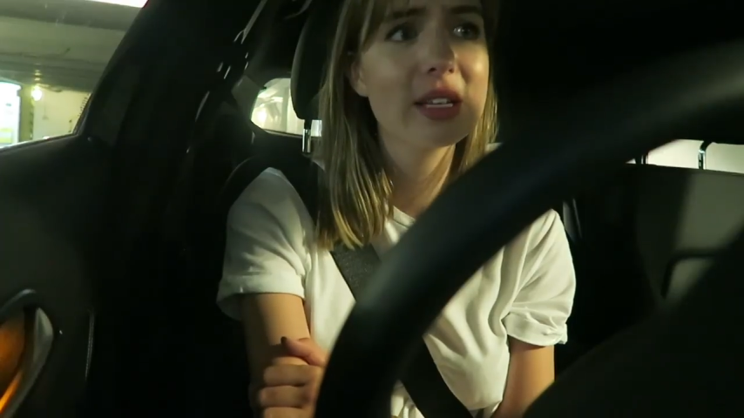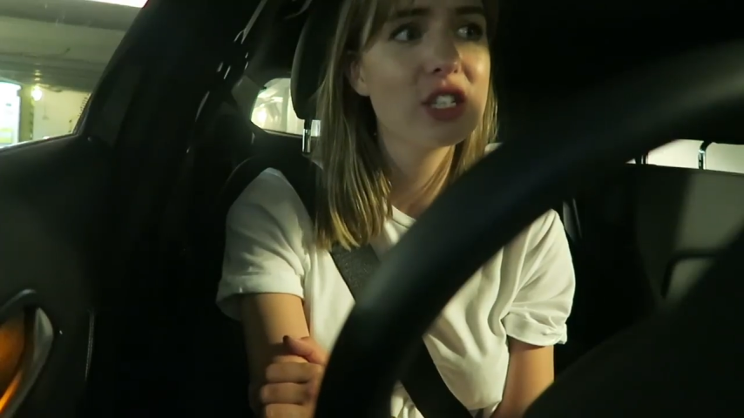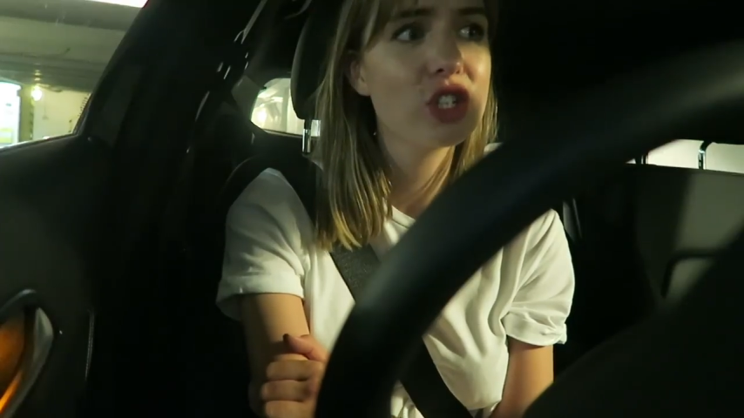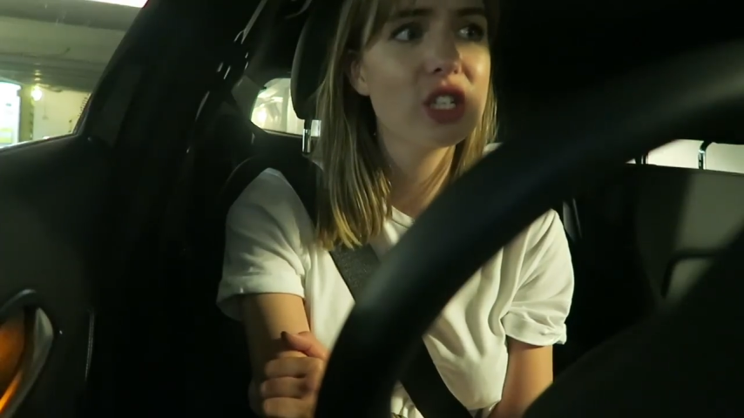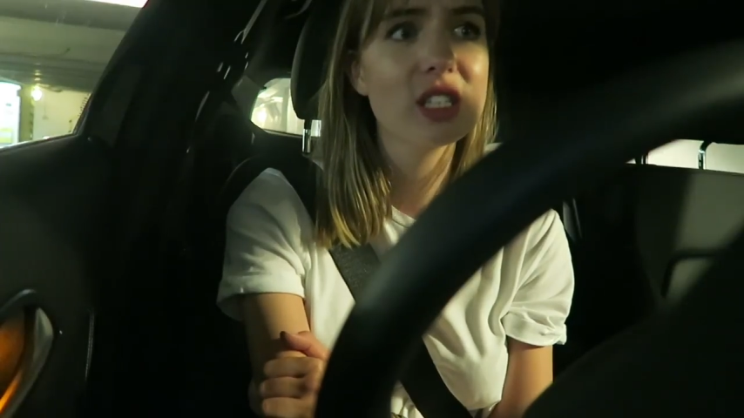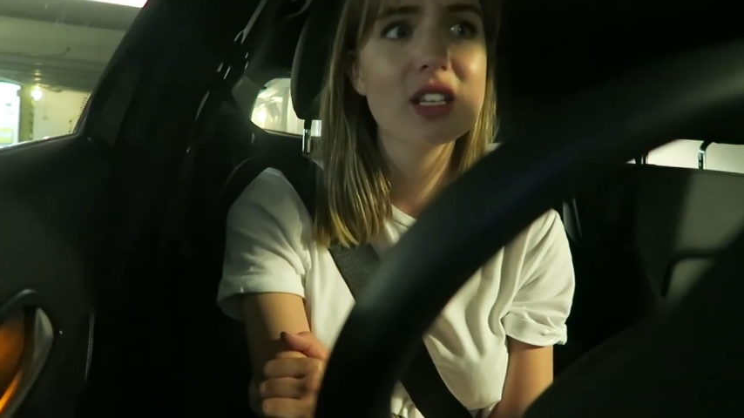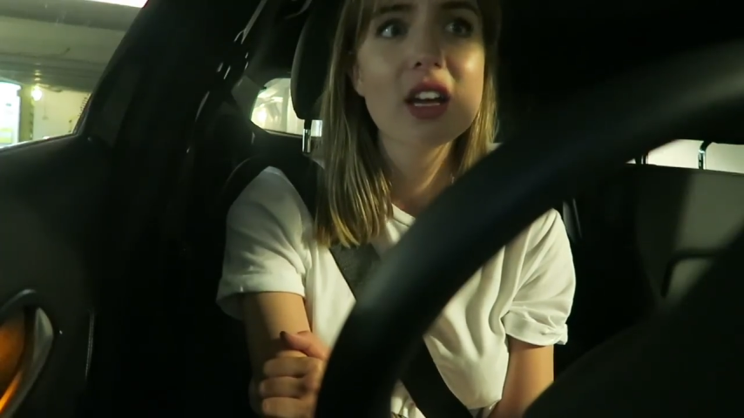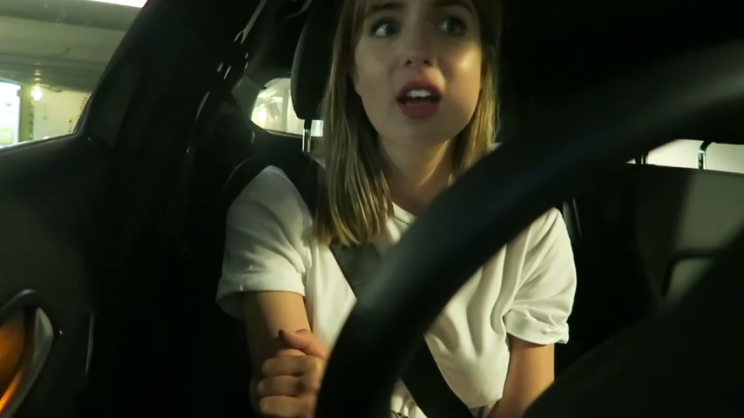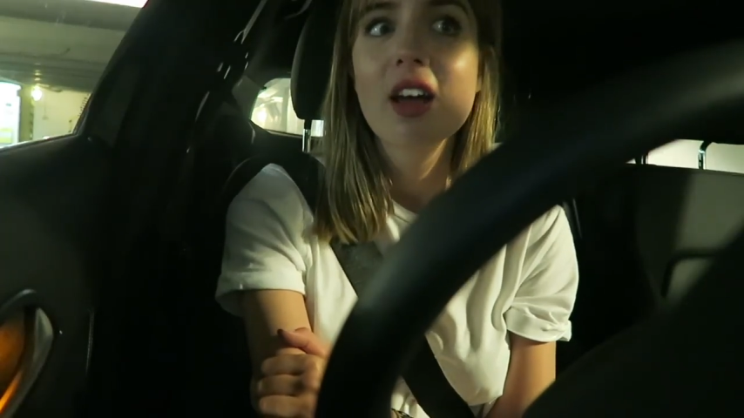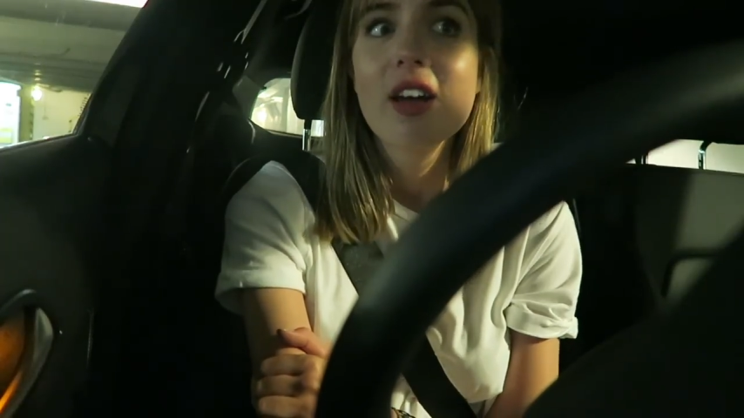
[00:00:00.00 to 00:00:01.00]
messages,
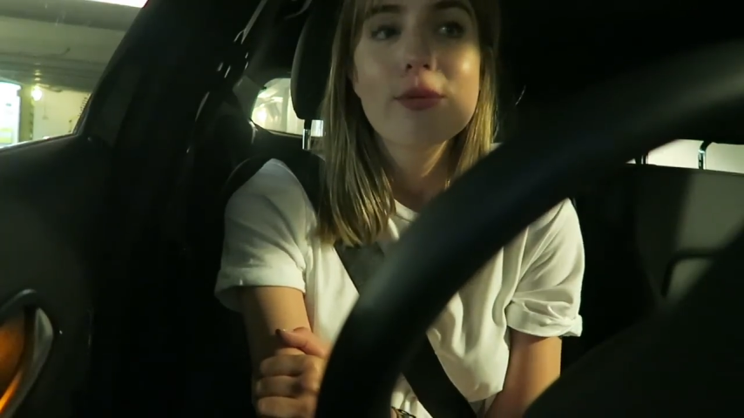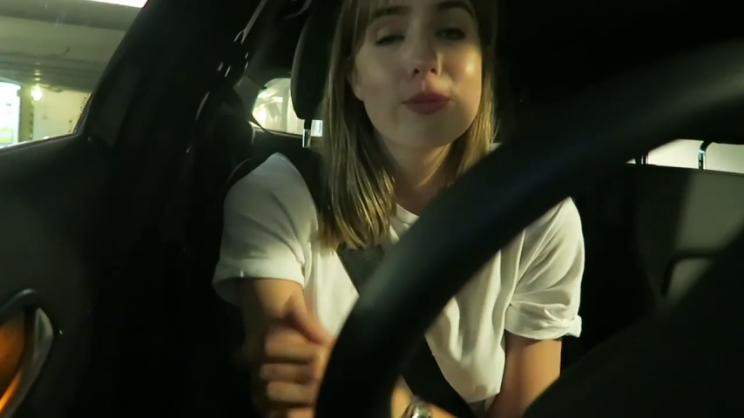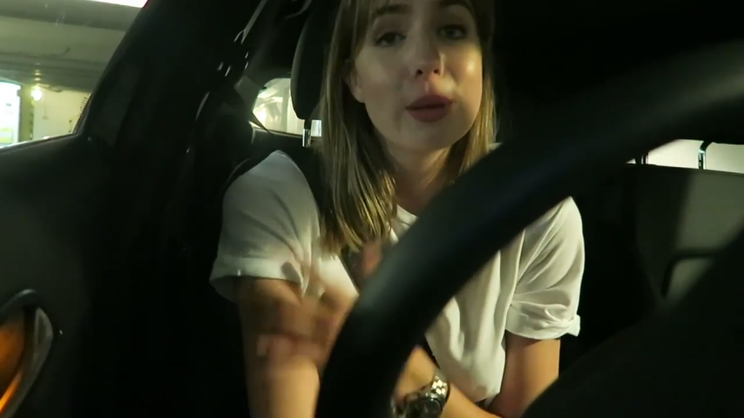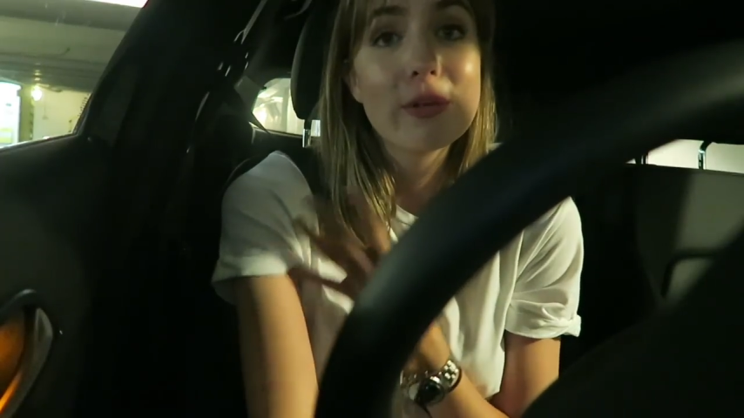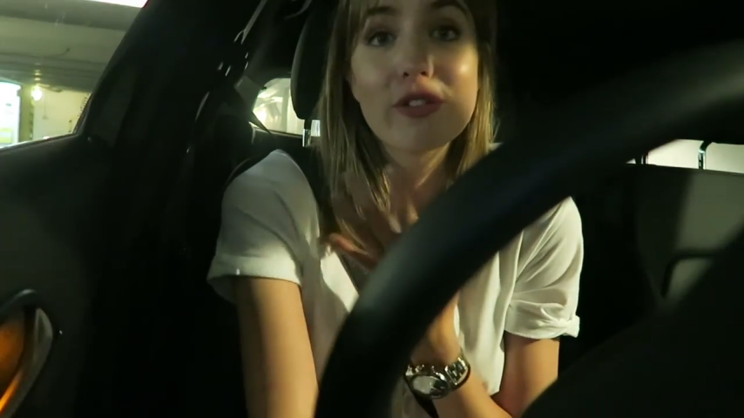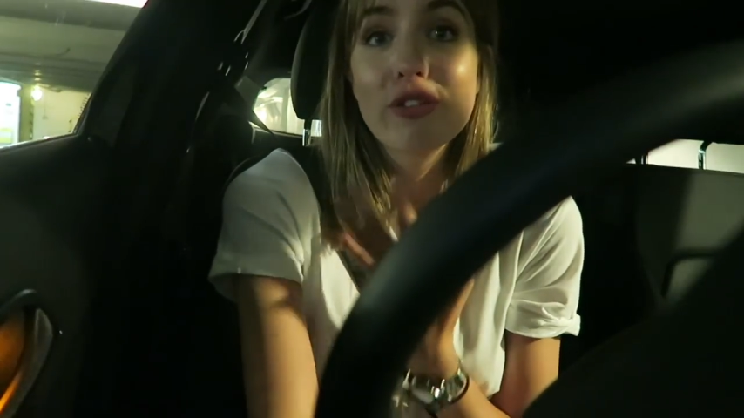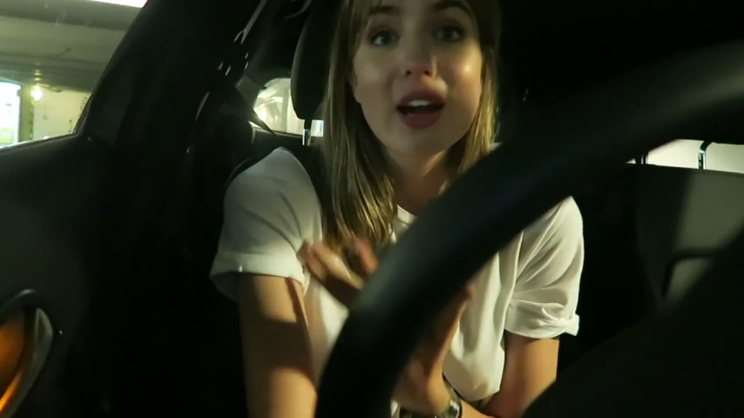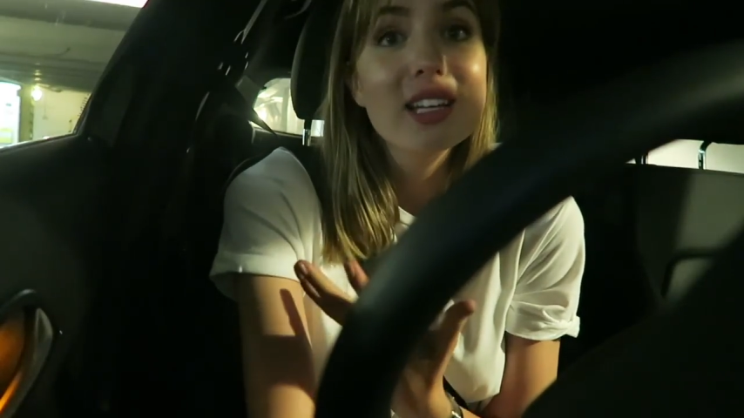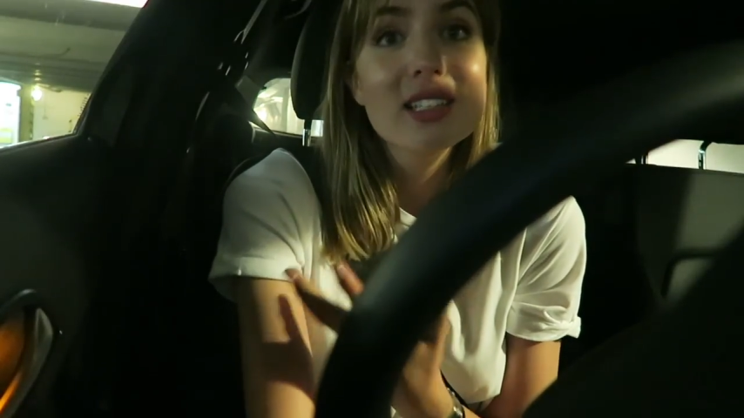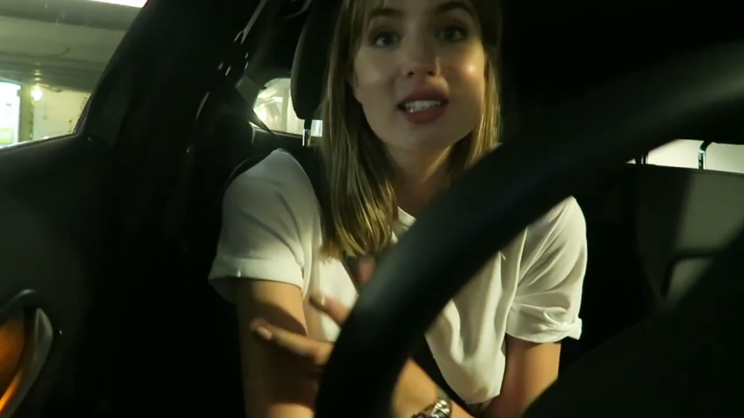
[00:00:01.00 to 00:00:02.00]
people,
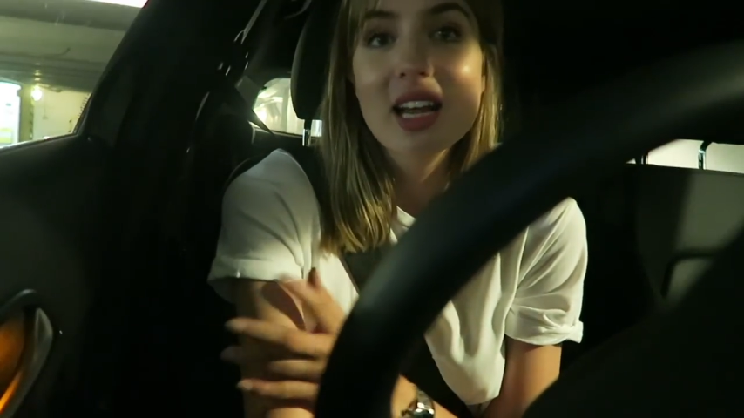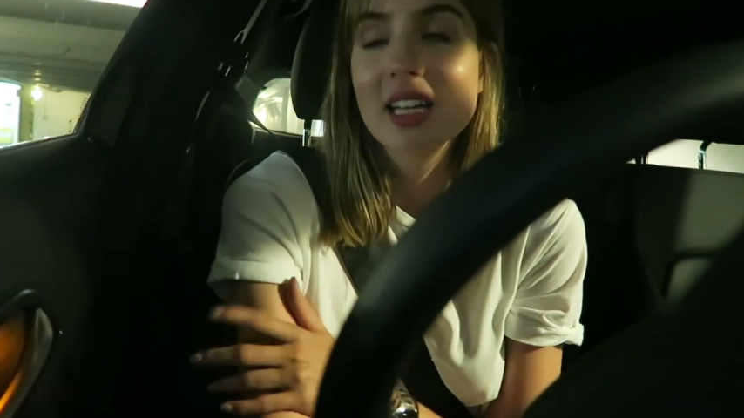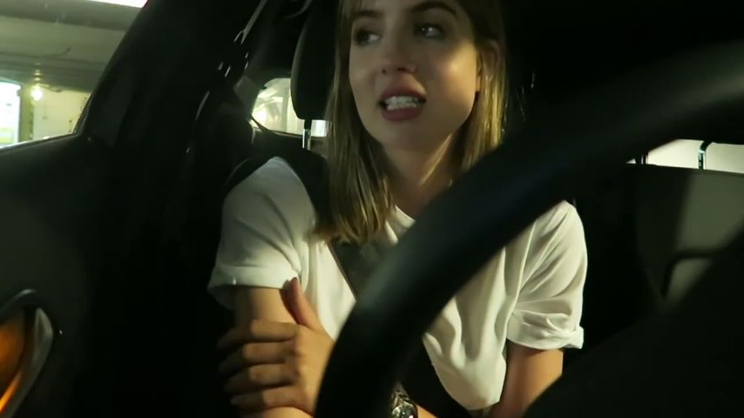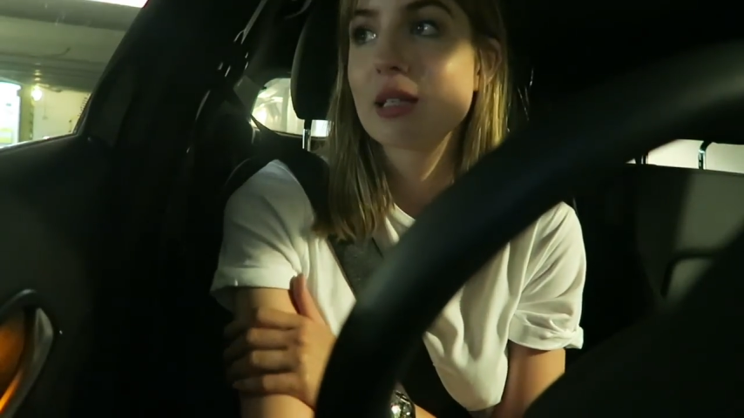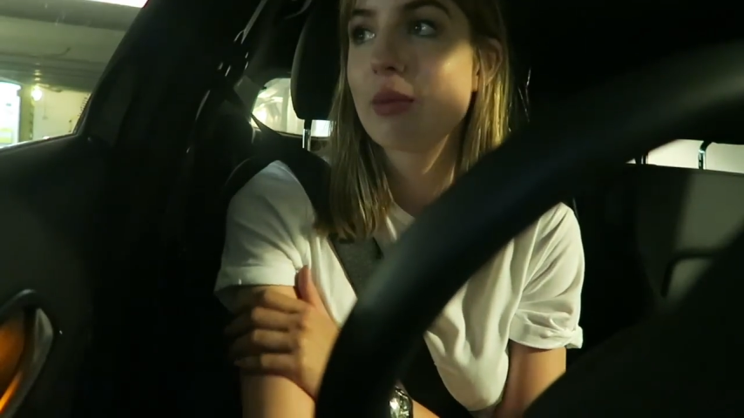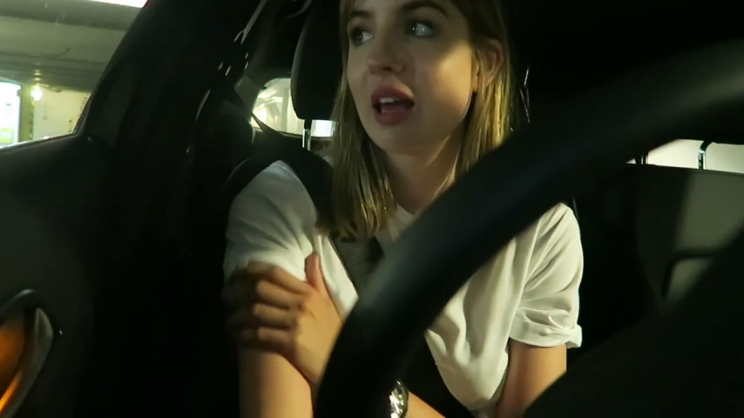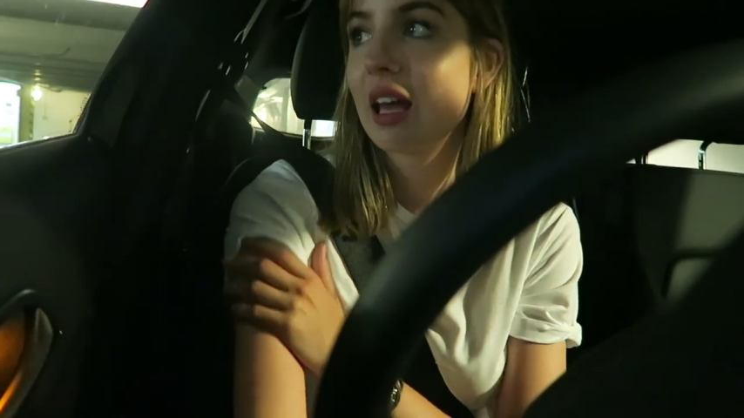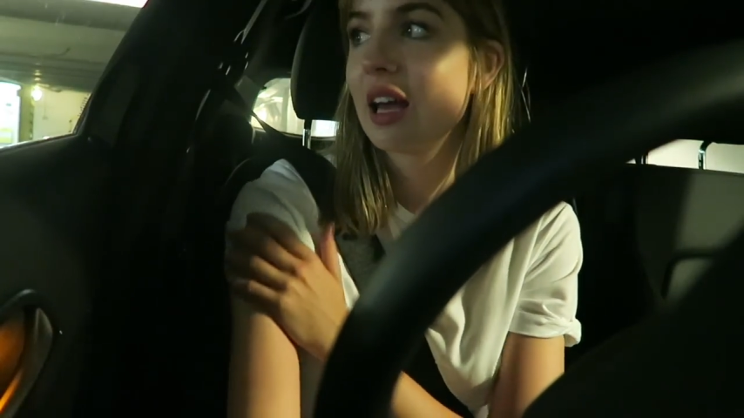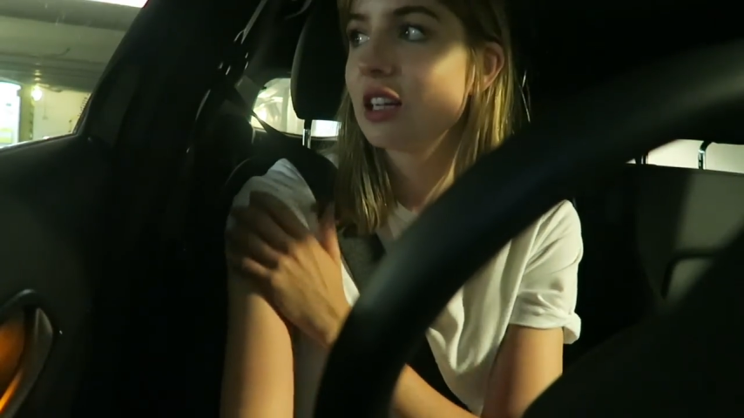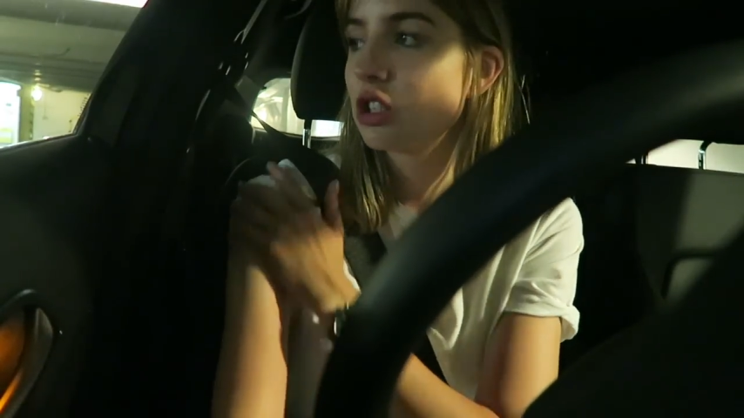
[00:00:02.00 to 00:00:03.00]
friends texting me,